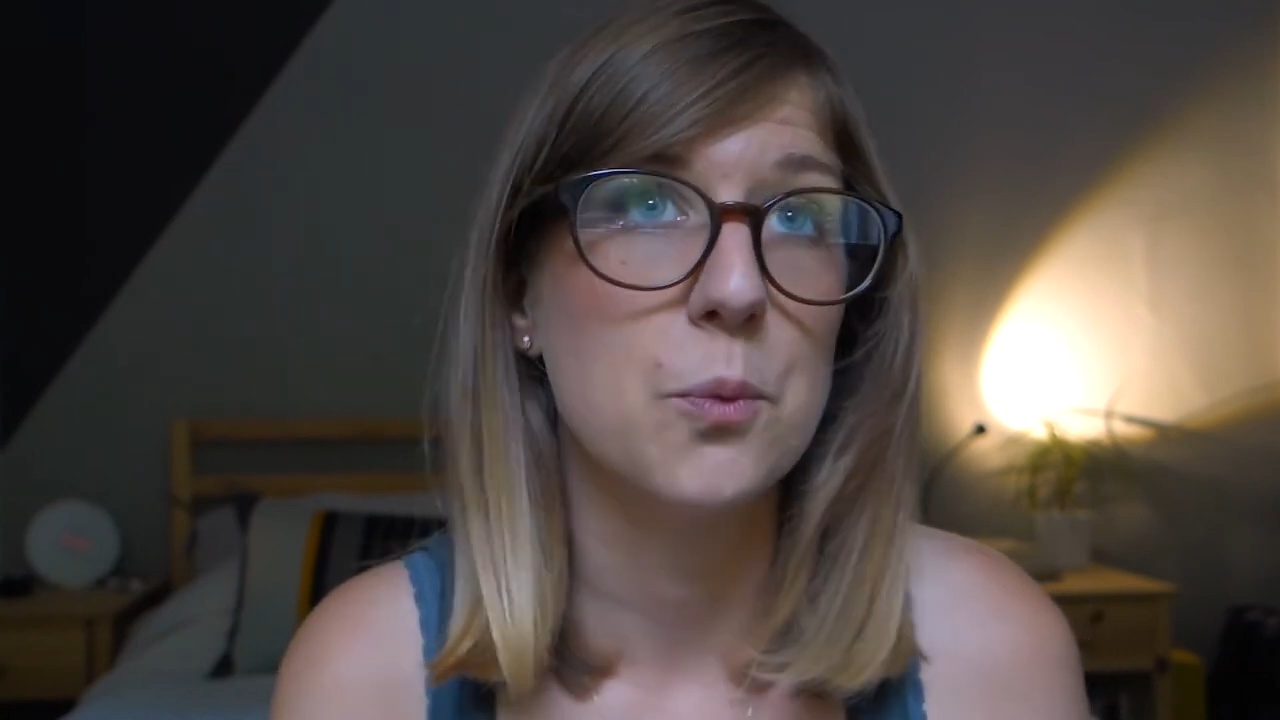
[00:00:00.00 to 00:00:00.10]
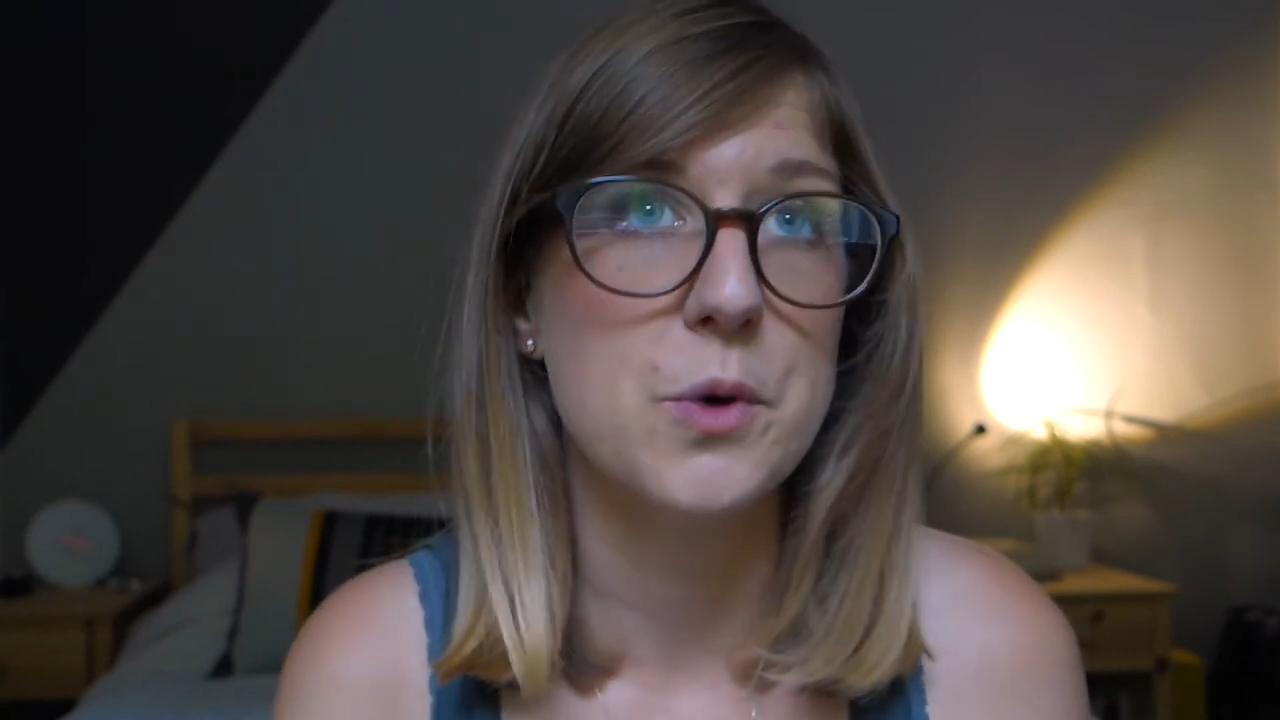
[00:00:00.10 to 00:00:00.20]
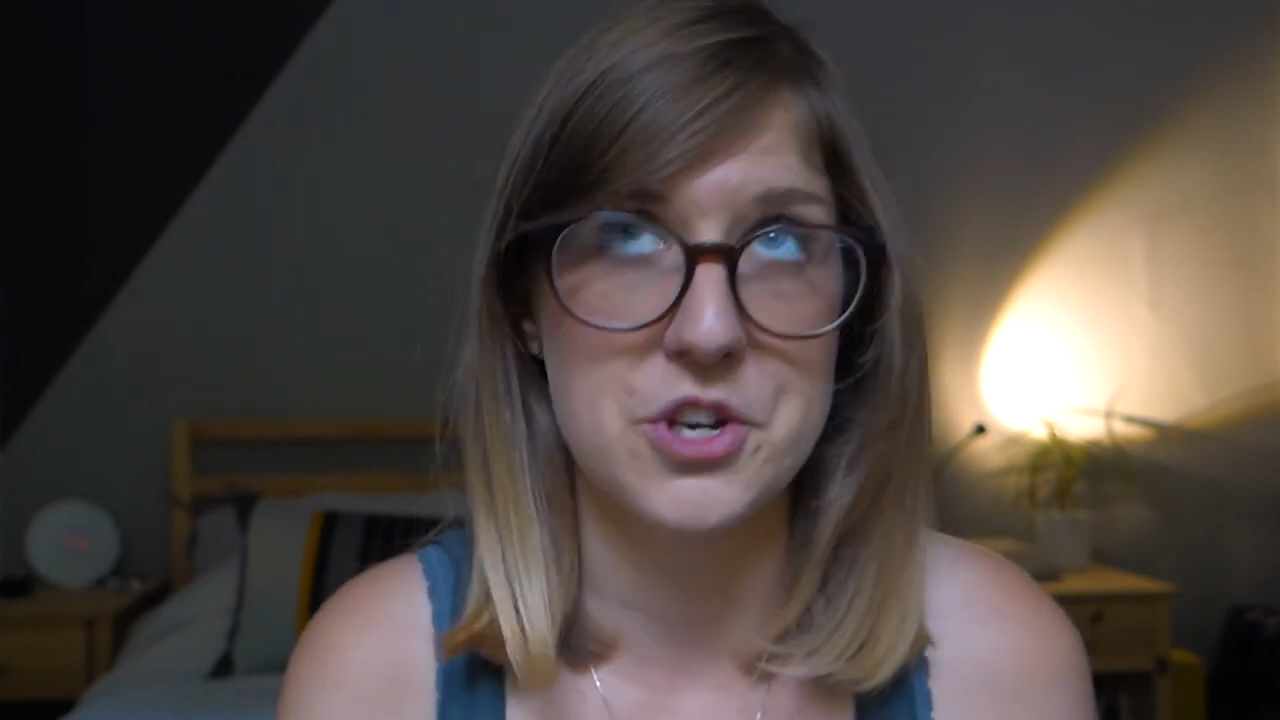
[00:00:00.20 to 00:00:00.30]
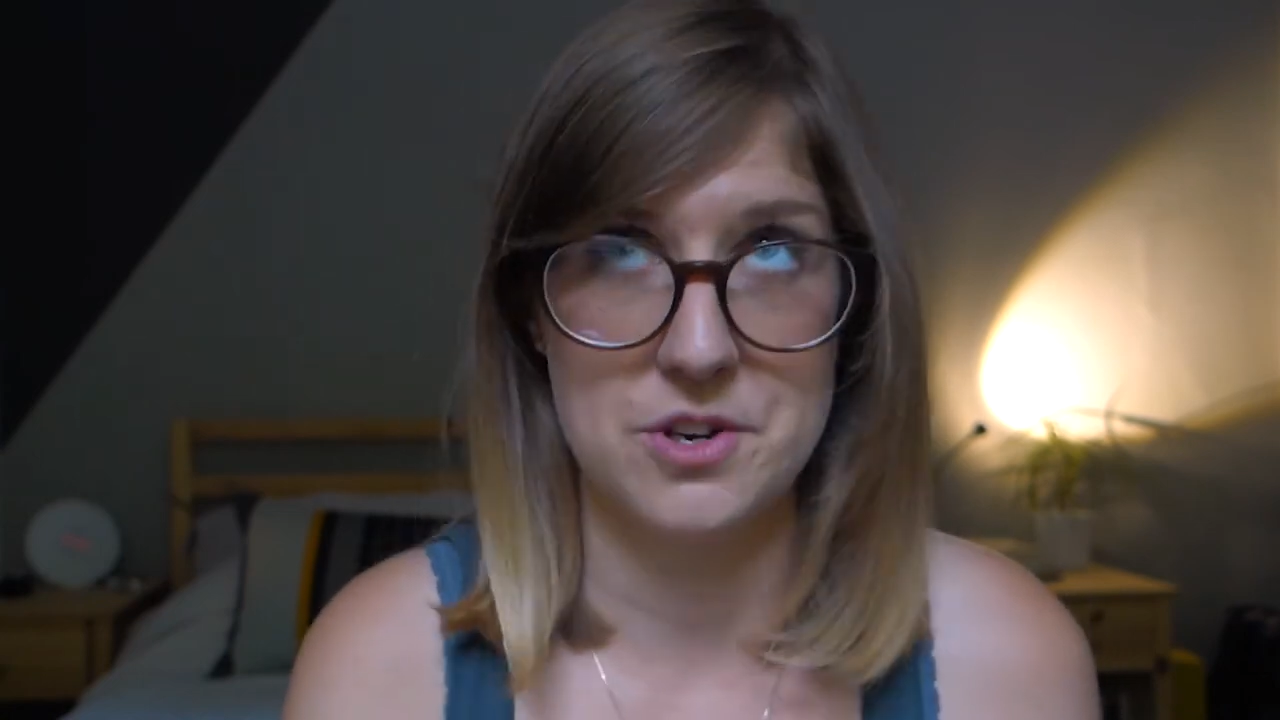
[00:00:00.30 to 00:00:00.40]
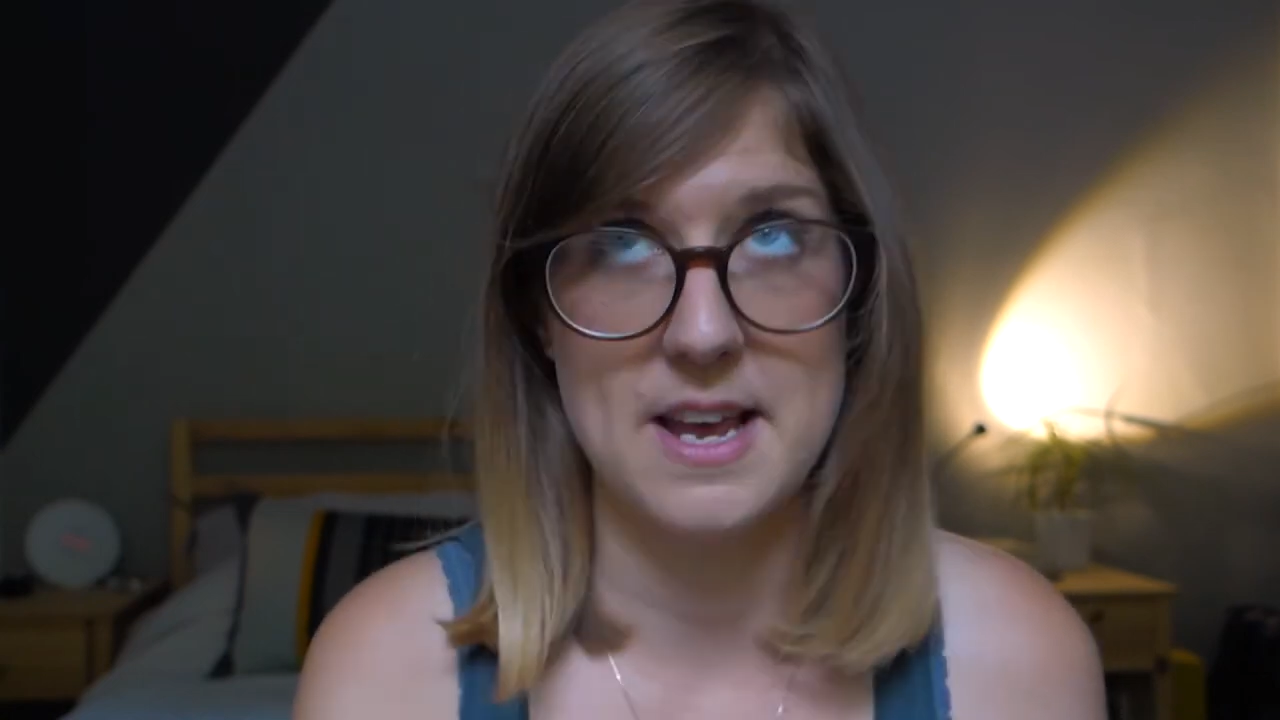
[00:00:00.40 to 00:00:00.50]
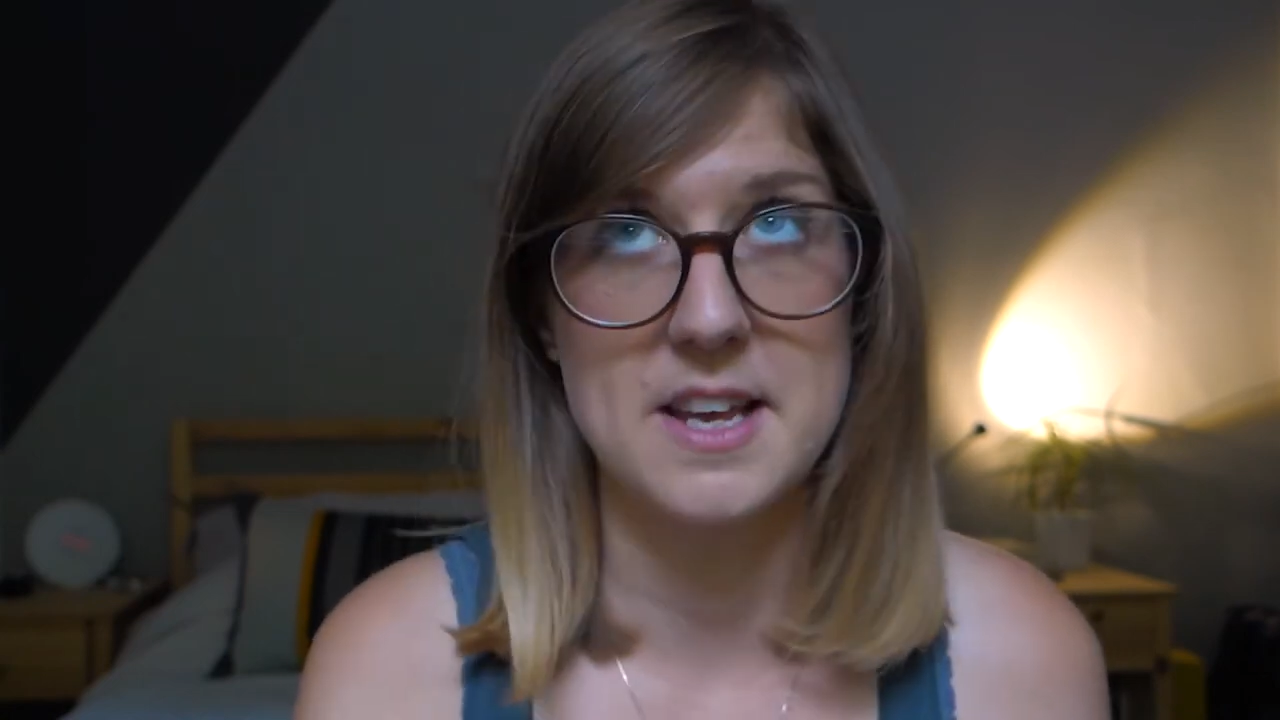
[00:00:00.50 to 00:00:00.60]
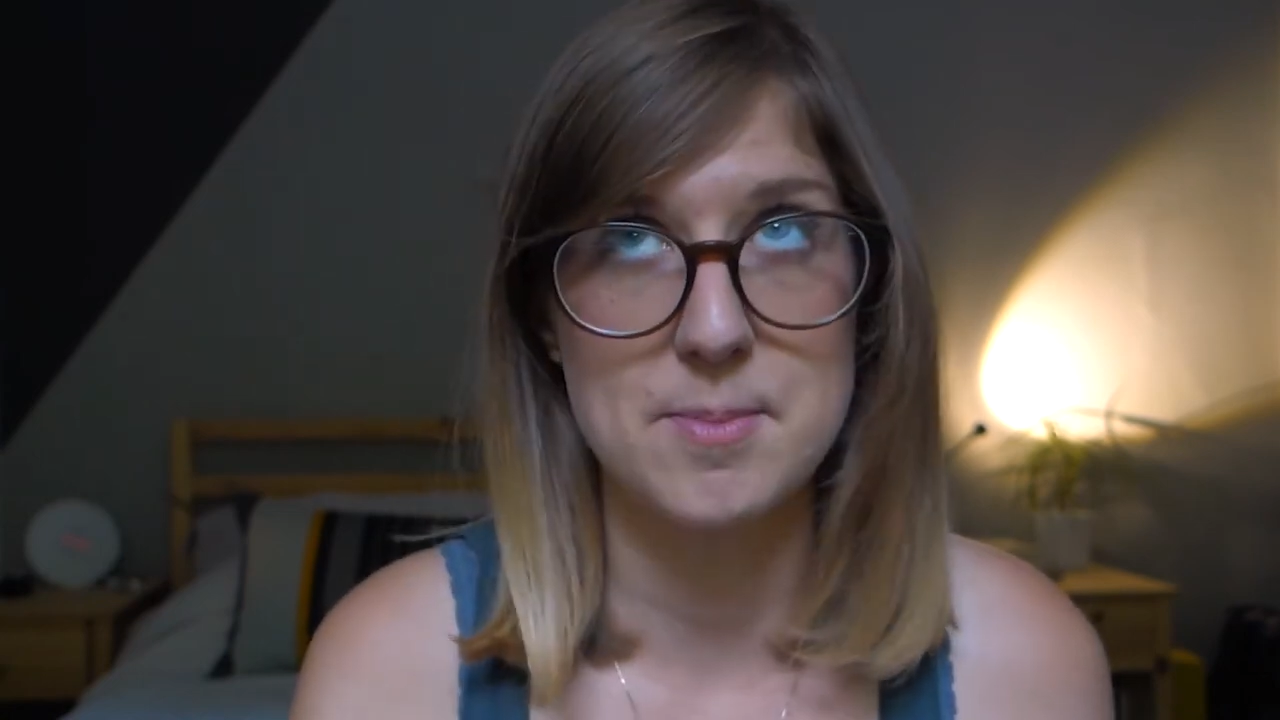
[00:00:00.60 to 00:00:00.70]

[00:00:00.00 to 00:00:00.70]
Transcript: which takes